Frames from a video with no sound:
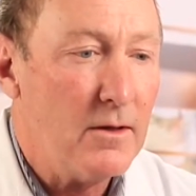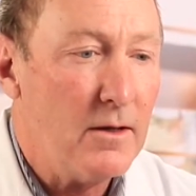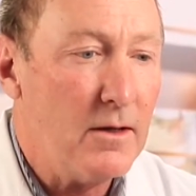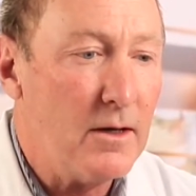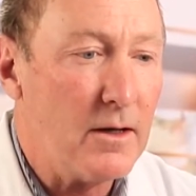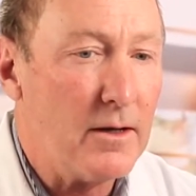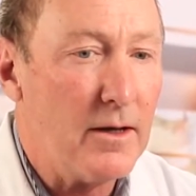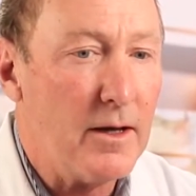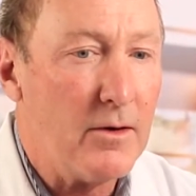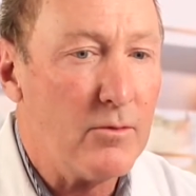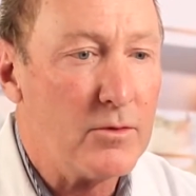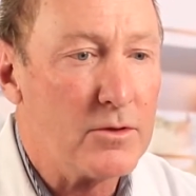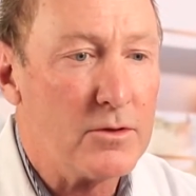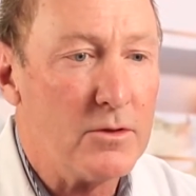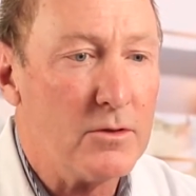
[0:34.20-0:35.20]
and it kind of
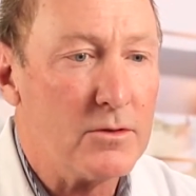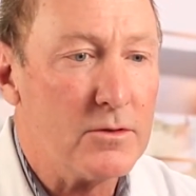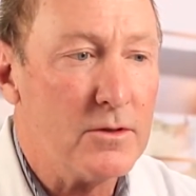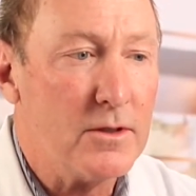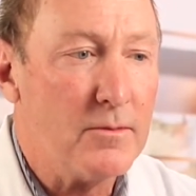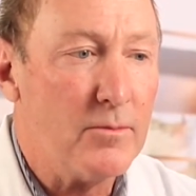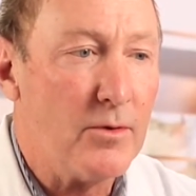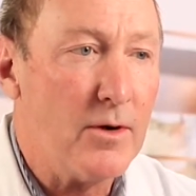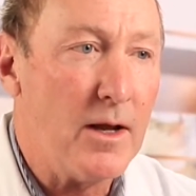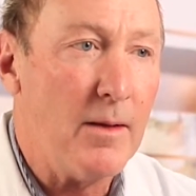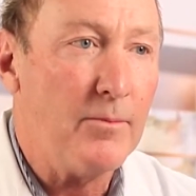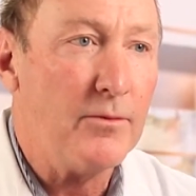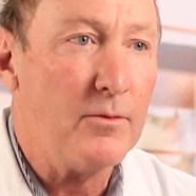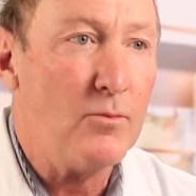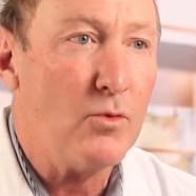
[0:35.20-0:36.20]
results in
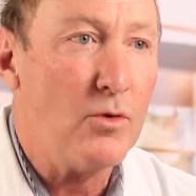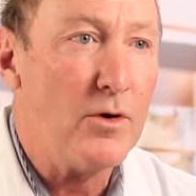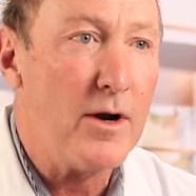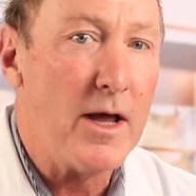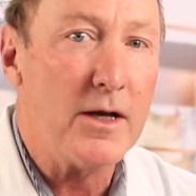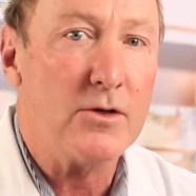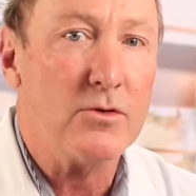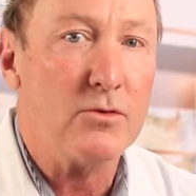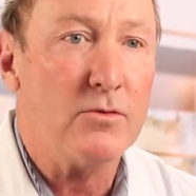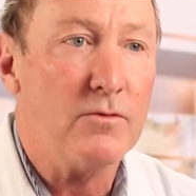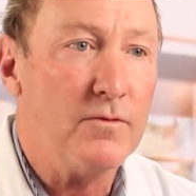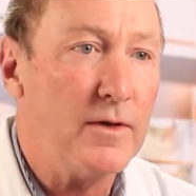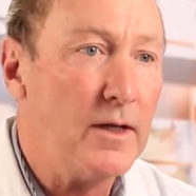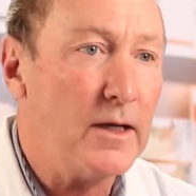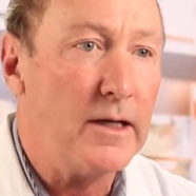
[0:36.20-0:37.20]
perhaps a more natural
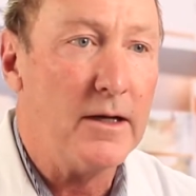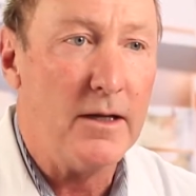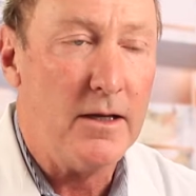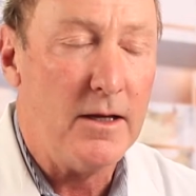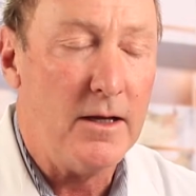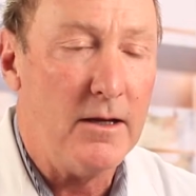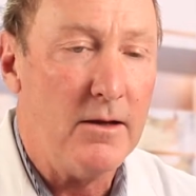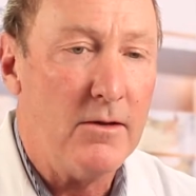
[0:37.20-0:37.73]
feeling knee.